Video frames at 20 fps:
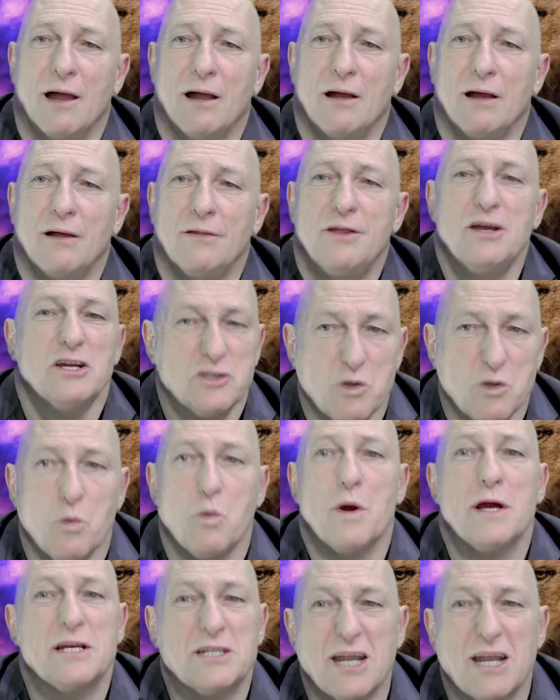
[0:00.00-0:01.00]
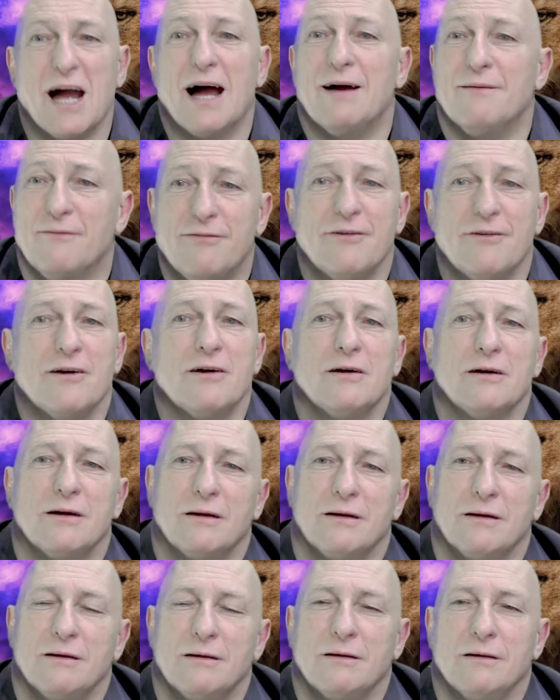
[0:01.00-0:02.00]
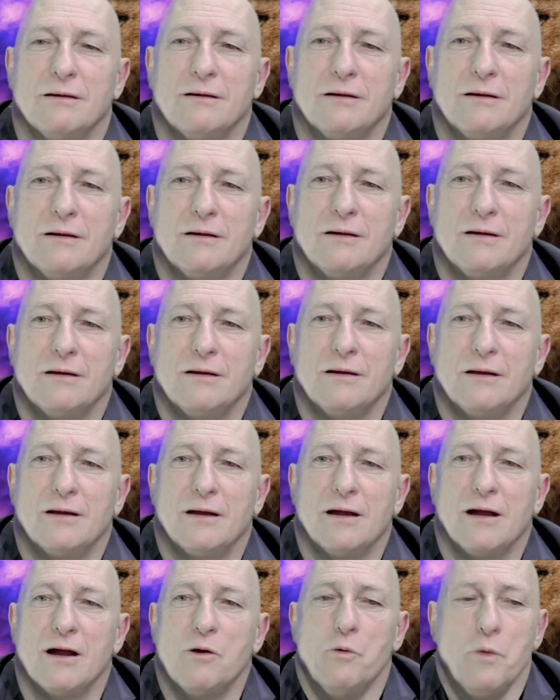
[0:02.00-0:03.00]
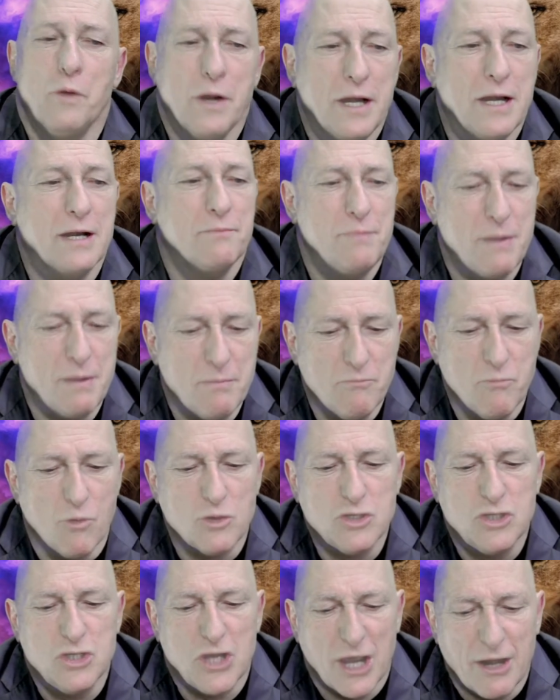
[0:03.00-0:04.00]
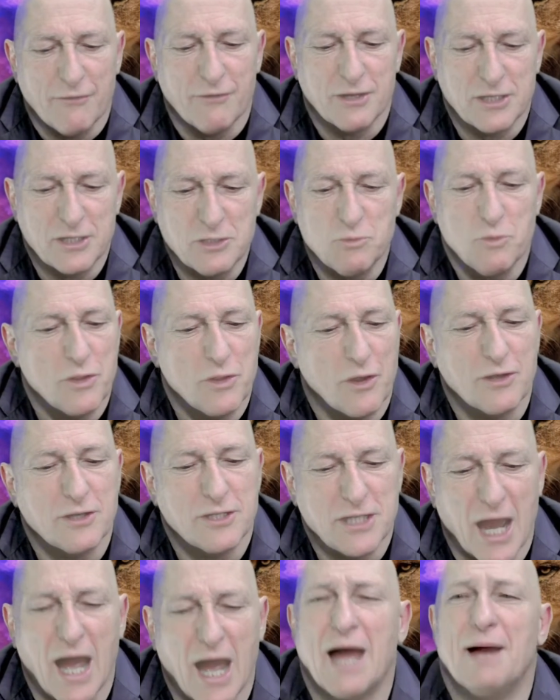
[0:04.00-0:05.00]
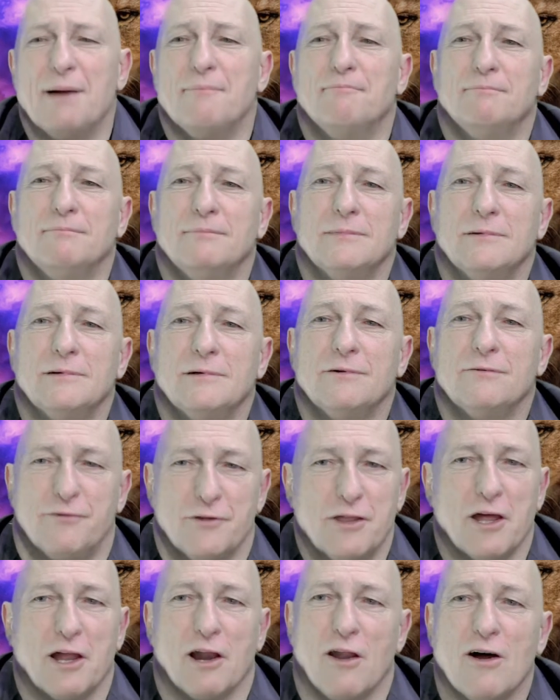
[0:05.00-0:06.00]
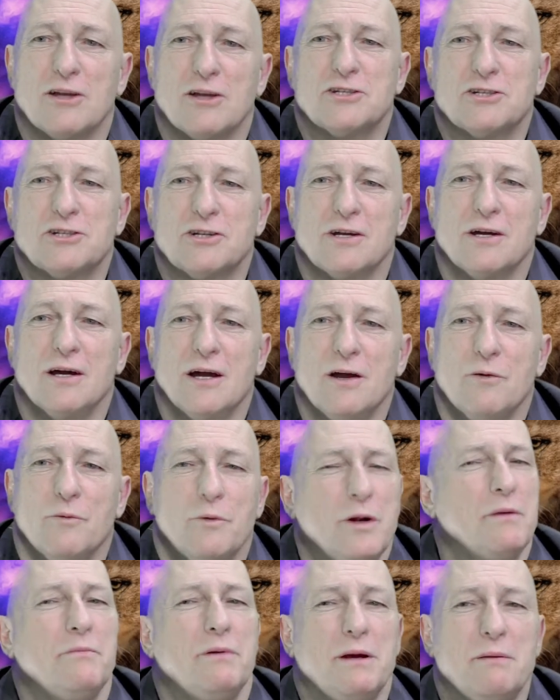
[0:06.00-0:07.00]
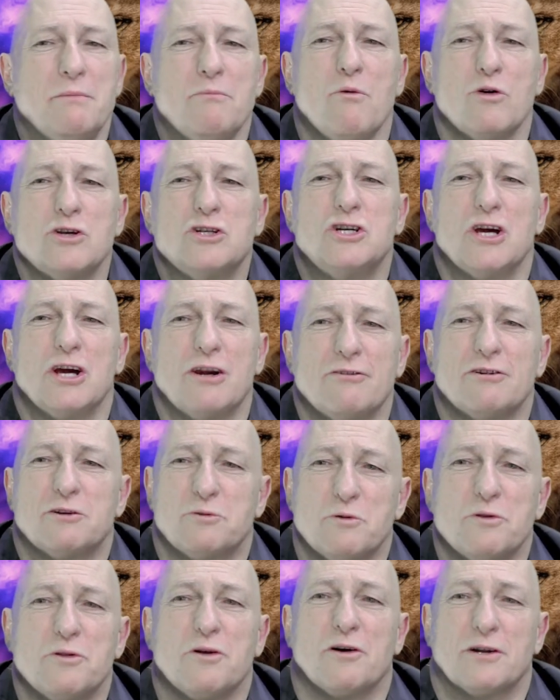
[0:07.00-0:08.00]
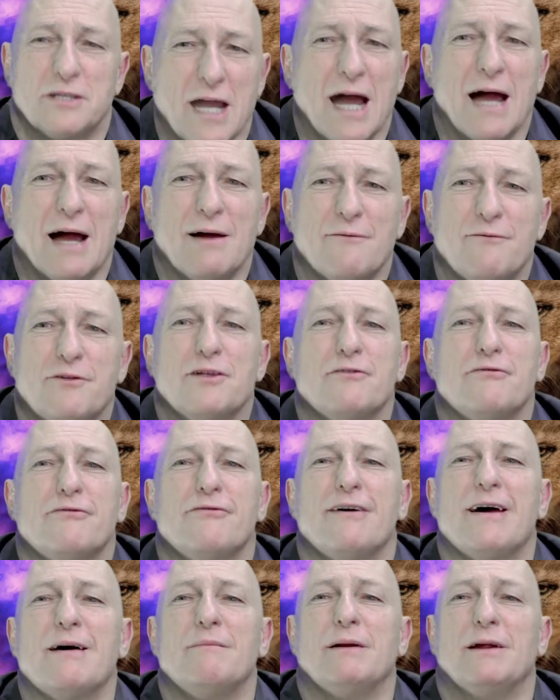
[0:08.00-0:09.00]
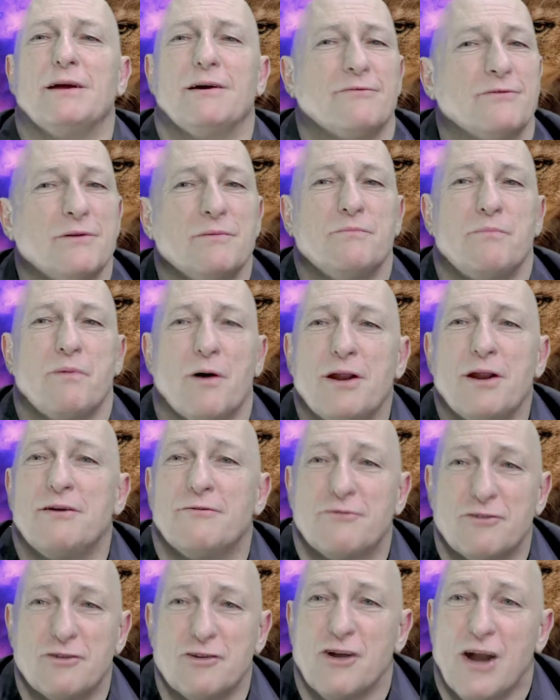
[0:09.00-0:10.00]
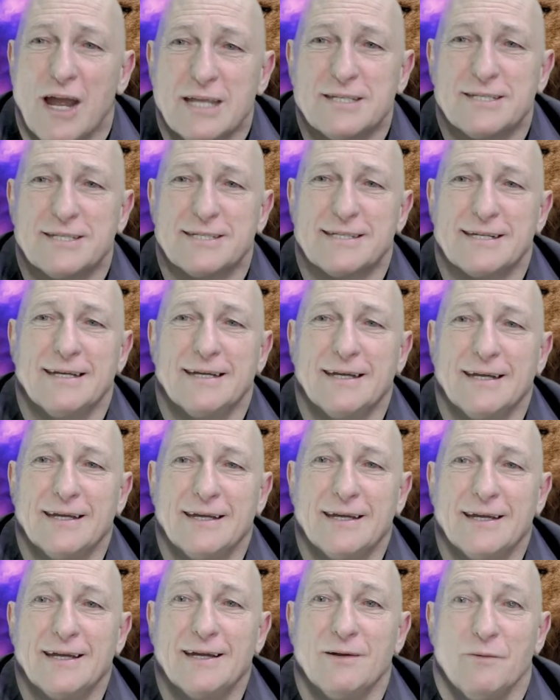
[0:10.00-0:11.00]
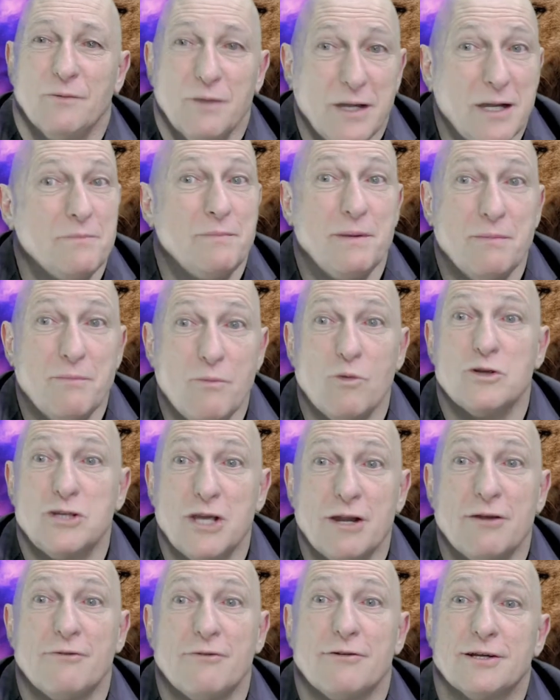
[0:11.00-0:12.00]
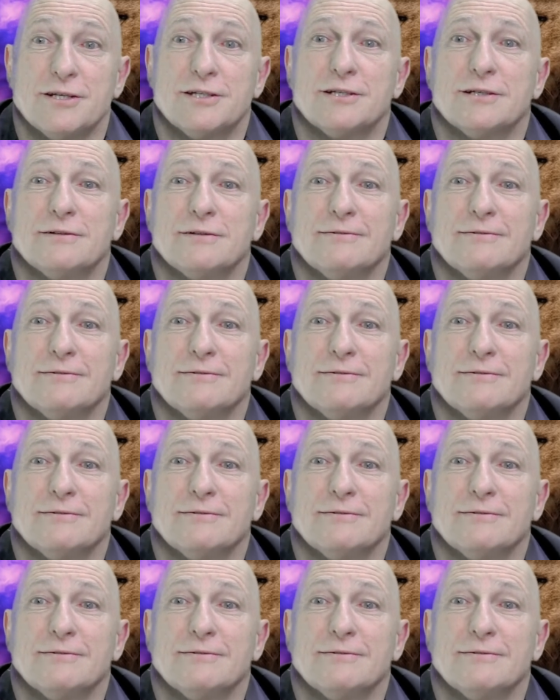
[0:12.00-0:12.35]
There's always time, folk. We need to be more generous with our time for the lost. We need to be more generous with our time for the family of the body of Christ. We need to be more generous